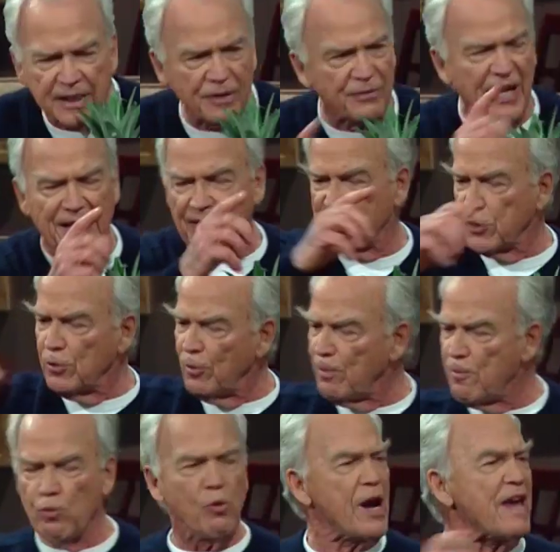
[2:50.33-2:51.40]
In fact, if you
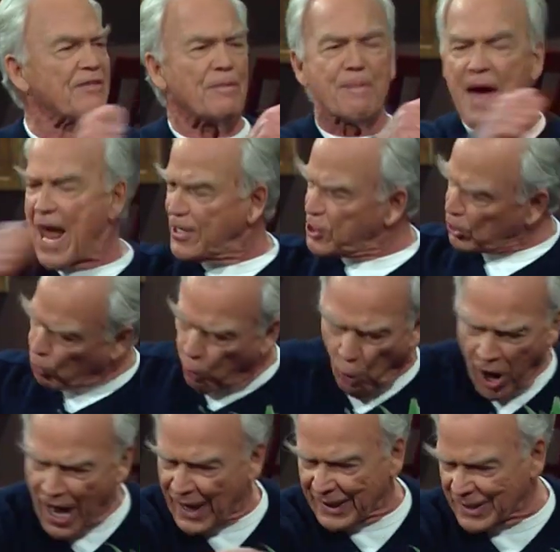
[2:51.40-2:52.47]
wave a magic
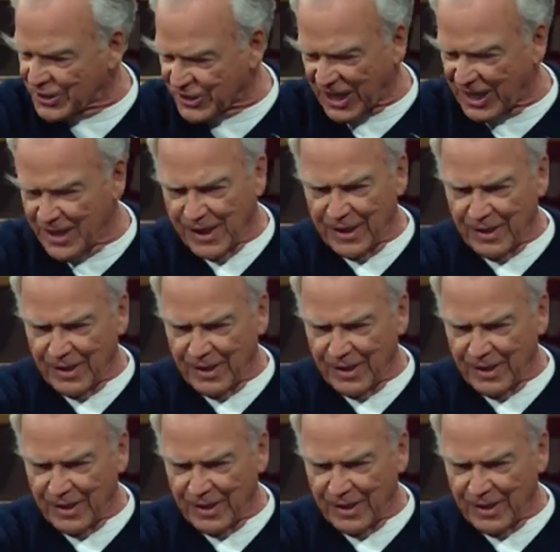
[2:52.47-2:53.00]
wand and say,